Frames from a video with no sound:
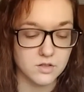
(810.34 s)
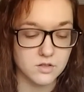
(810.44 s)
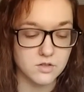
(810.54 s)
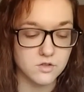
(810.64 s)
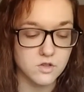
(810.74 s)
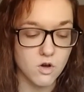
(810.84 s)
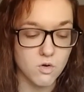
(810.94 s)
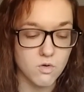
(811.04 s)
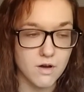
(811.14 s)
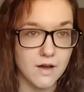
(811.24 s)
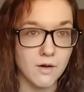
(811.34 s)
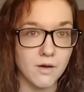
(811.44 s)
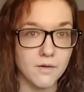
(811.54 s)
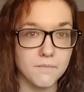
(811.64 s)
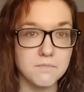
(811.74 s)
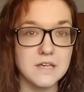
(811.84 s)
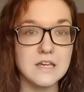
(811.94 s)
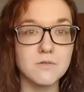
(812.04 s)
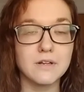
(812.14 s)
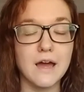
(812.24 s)
so,
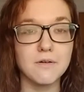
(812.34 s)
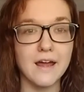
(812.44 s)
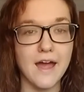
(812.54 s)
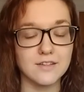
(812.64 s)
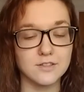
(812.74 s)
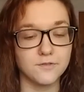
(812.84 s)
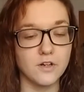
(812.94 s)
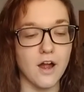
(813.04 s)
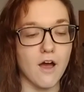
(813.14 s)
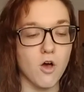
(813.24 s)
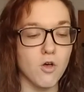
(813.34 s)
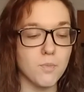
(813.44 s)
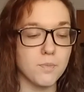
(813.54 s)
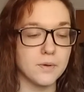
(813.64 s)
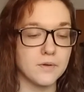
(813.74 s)
when I would ask for help,